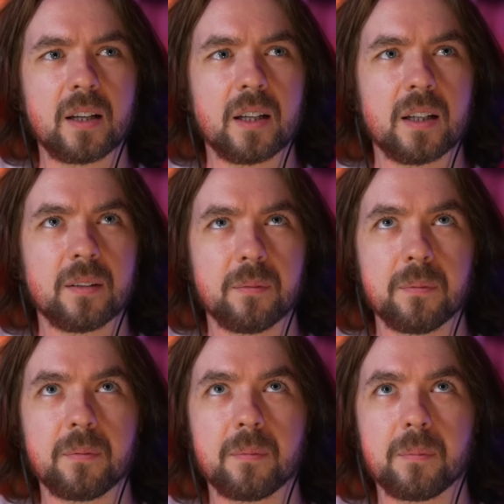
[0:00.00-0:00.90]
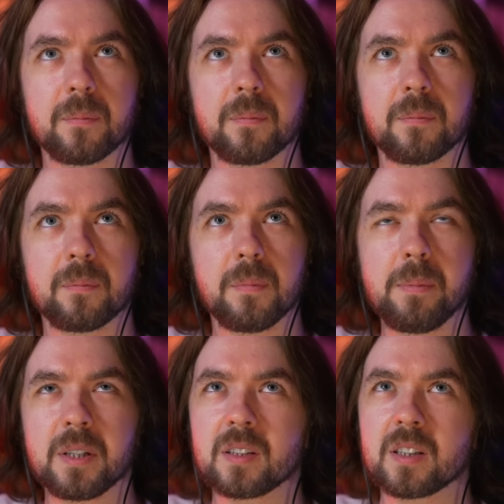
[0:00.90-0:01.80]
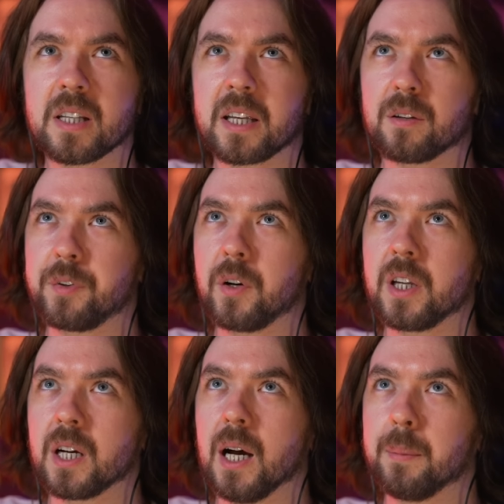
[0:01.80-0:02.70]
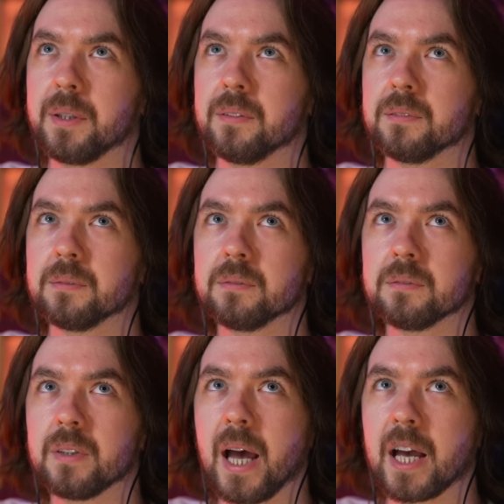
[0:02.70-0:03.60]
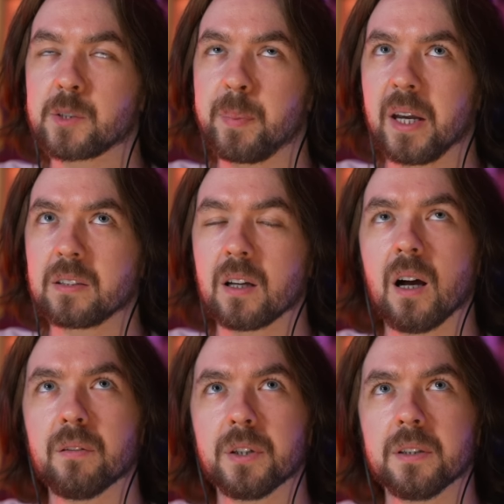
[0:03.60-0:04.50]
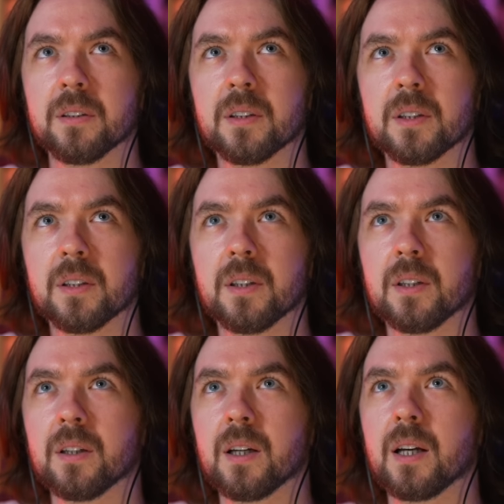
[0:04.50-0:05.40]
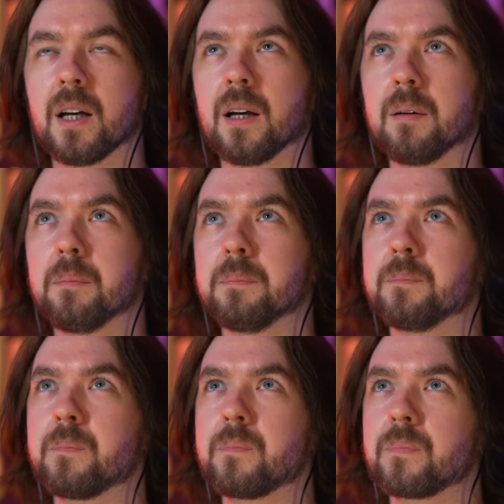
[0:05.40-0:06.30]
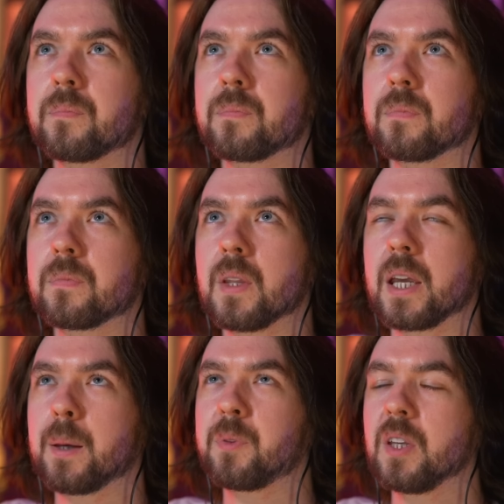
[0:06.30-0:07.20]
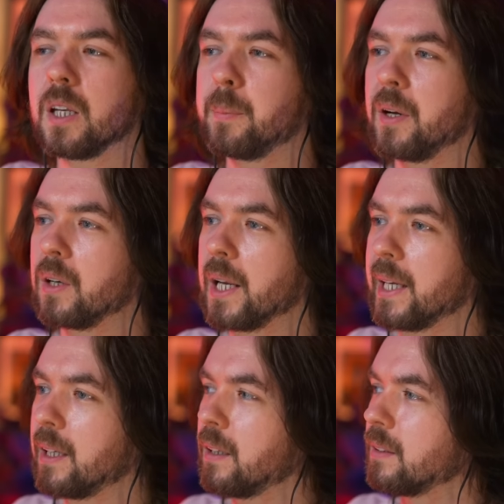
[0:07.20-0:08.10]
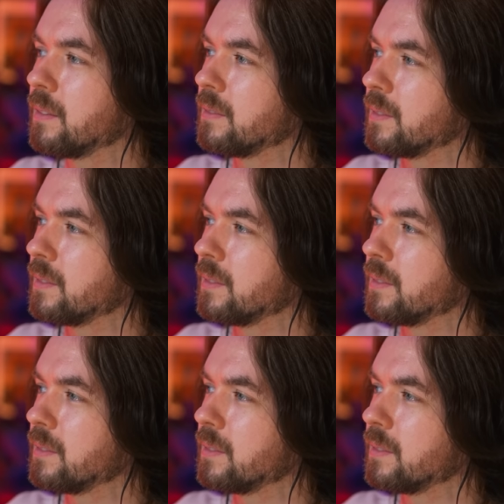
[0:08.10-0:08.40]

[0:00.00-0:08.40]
had a... Maybe this is like a very common aspect of it. I kept thinking about like,